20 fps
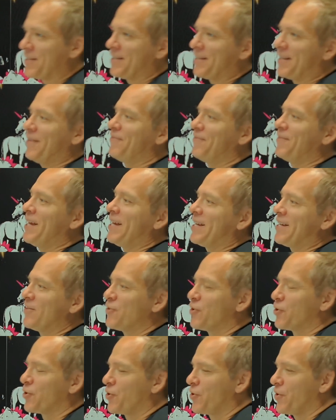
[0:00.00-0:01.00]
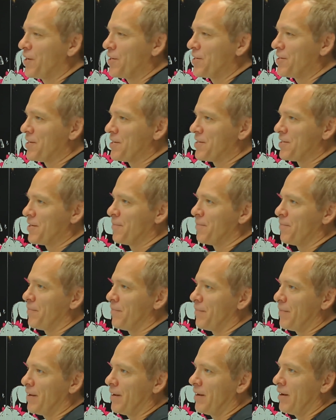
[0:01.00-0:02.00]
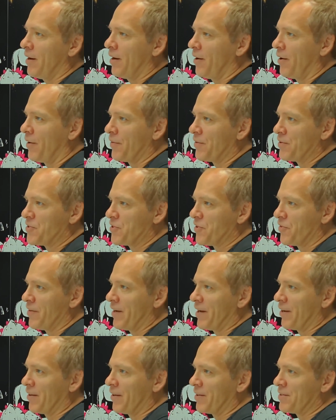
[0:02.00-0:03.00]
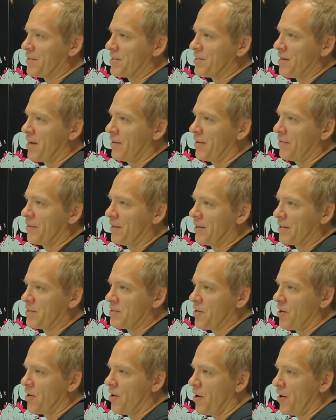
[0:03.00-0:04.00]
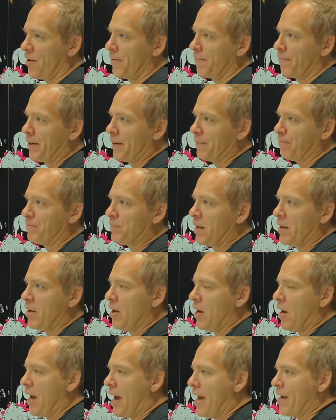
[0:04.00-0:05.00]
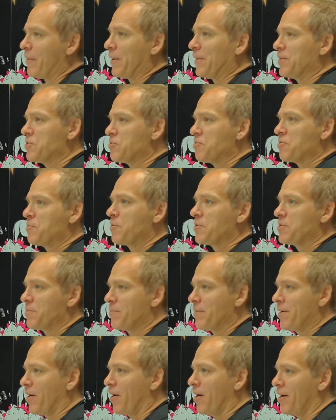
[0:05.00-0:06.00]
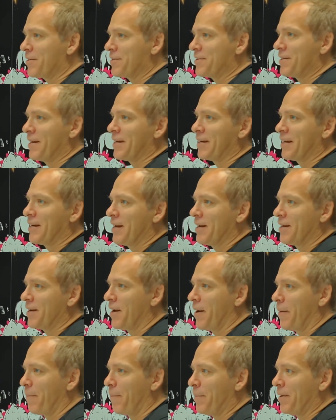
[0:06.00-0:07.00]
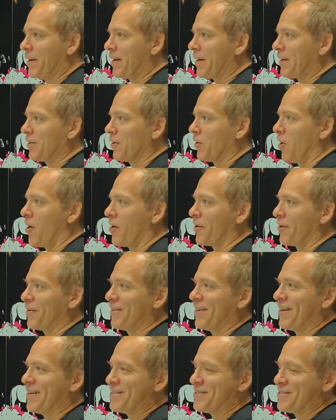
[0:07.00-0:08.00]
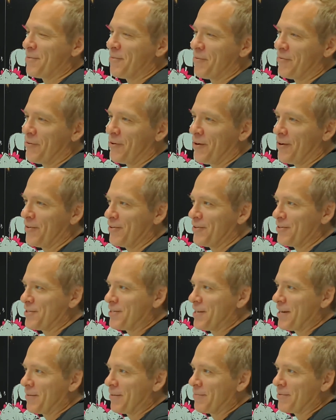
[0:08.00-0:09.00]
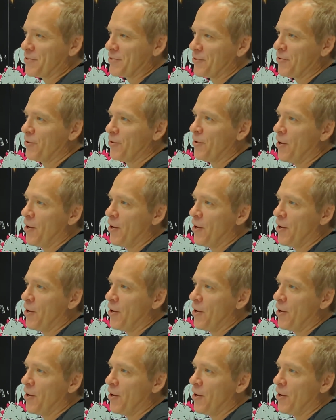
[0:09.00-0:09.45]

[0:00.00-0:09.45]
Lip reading: they've taken their criticism on the surveillance side of things to heart. But anyway, this was supposed to be a hot take and ended up being longer than some of our other segments. So